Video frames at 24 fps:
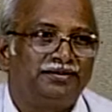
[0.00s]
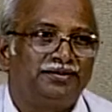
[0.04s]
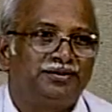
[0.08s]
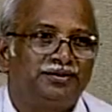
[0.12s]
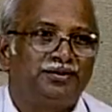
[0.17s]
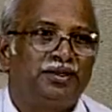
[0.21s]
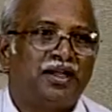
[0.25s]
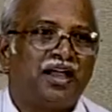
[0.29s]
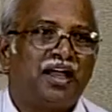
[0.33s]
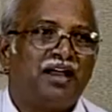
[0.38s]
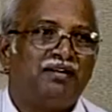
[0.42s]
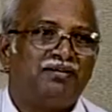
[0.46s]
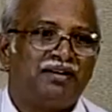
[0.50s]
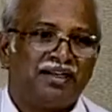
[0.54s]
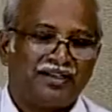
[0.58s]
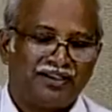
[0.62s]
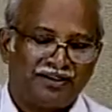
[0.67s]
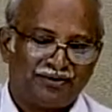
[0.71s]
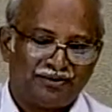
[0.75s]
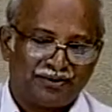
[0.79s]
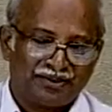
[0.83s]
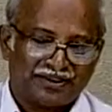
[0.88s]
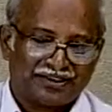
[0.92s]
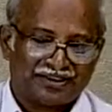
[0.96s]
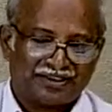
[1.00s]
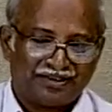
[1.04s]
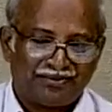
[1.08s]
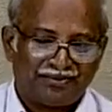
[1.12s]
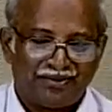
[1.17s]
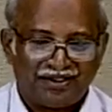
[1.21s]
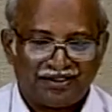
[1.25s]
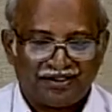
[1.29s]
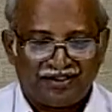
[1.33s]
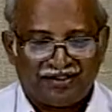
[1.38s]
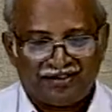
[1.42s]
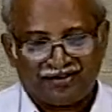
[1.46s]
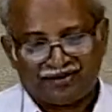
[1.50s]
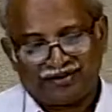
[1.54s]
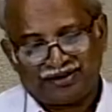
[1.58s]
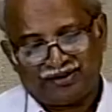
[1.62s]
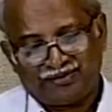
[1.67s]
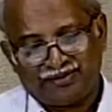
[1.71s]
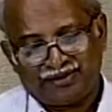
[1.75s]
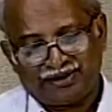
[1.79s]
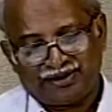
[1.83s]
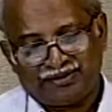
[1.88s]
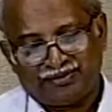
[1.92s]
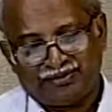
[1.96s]
Do we have adequate stability in
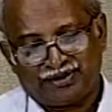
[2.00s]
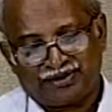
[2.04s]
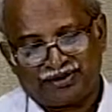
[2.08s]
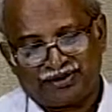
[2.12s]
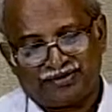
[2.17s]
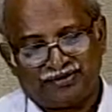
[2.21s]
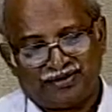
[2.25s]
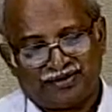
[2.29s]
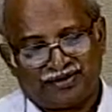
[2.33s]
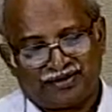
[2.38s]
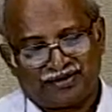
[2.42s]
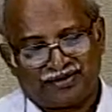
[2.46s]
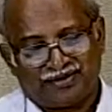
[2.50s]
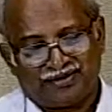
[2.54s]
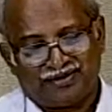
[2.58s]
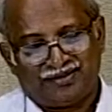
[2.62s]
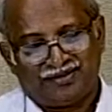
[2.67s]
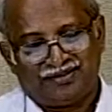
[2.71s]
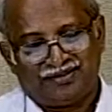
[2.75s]
semi-submersibles